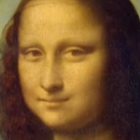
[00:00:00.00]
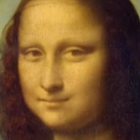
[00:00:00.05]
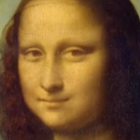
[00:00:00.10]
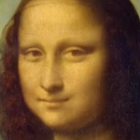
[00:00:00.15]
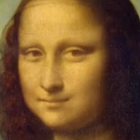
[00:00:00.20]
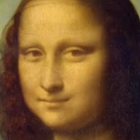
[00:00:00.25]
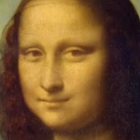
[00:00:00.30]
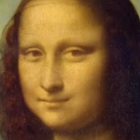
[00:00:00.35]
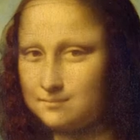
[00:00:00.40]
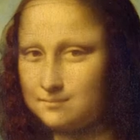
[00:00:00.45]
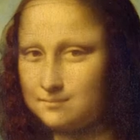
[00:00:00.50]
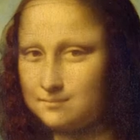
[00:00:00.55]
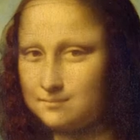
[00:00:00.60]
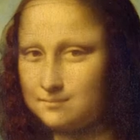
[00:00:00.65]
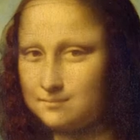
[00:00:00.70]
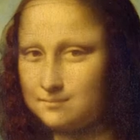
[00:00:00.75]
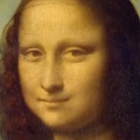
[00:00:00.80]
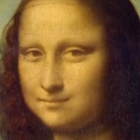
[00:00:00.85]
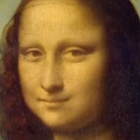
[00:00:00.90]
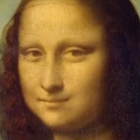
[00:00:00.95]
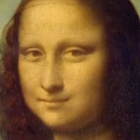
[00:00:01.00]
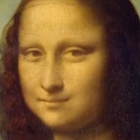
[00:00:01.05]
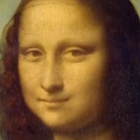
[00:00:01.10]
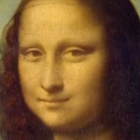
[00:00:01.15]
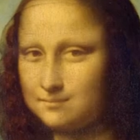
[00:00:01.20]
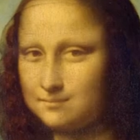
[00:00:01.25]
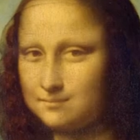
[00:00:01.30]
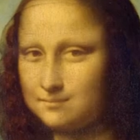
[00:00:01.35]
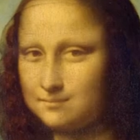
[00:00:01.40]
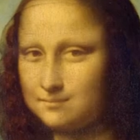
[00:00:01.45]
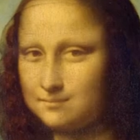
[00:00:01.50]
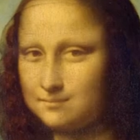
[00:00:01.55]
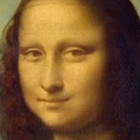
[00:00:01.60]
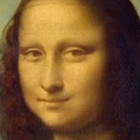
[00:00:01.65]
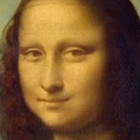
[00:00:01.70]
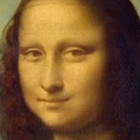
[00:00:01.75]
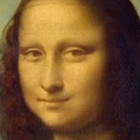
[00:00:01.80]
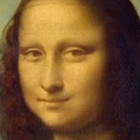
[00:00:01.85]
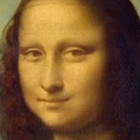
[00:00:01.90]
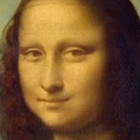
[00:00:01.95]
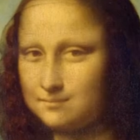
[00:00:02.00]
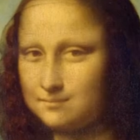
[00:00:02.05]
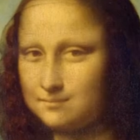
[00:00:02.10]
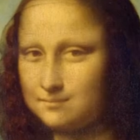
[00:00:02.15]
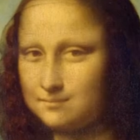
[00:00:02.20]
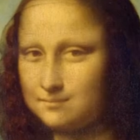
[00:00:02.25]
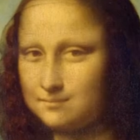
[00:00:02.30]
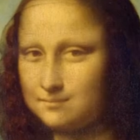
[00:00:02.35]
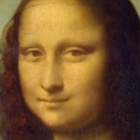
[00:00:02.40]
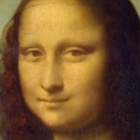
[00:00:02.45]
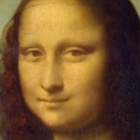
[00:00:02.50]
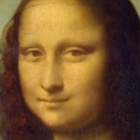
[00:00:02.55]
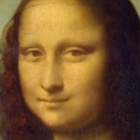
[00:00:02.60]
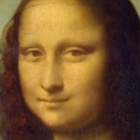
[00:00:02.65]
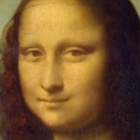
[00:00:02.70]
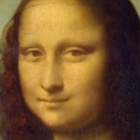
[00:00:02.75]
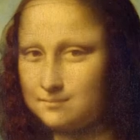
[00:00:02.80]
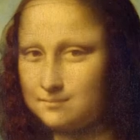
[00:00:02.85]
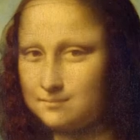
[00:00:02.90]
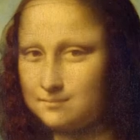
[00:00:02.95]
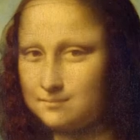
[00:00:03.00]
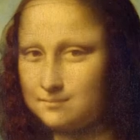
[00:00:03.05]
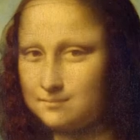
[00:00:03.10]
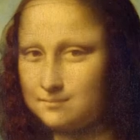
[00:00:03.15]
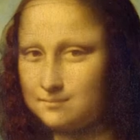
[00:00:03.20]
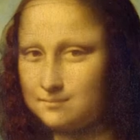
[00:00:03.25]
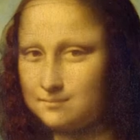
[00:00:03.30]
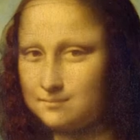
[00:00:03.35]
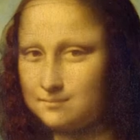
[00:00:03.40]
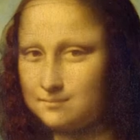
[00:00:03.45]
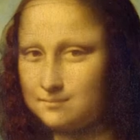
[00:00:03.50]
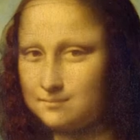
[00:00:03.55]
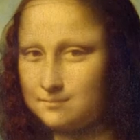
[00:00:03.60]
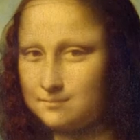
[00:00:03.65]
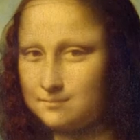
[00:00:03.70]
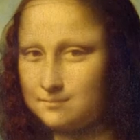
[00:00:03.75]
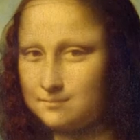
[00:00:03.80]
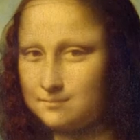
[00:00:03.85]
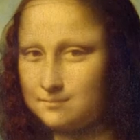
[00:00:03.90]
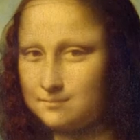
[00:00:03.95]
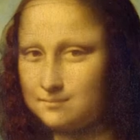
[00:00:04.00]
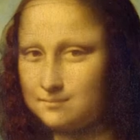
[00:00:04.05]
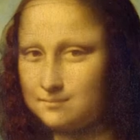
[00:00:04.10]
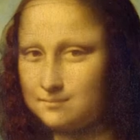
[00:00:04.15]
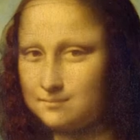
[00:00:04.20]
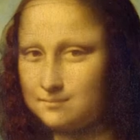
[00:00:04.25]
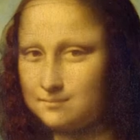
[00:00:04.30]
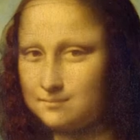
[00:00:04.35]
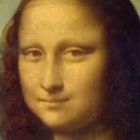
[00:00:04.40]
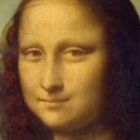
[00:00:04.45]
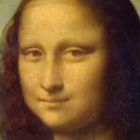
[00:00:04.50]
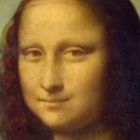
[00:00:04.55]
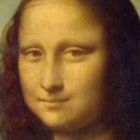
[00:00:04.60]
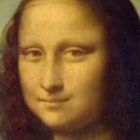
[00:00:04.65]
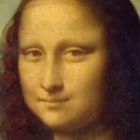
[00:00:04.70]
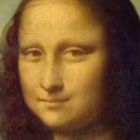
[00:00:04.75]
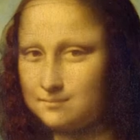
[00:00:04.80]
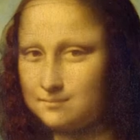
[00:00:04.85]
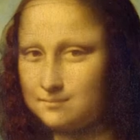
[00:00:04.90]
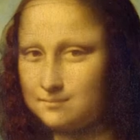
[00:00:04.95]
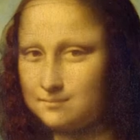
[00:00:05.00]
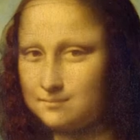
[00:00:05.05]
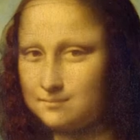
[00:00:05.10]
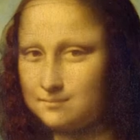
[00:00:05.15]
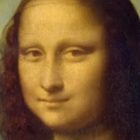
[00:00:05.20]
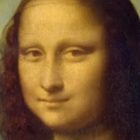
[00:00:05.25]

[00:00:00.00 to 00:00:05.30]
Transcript: The face doesn't move, so there is nothing to read.